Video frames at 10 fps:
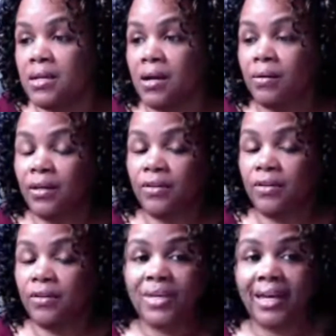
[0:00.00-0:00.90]
Now,
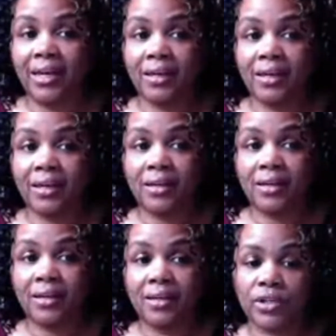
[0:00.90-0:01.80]
if you can't get a
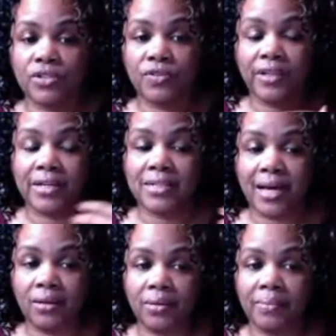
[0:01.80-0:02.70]
mortgage for that
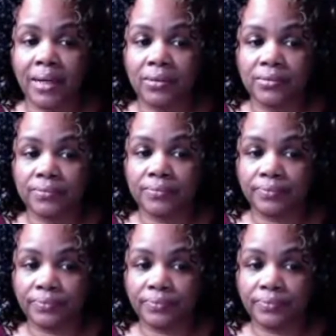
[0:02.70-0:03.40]
dollar amount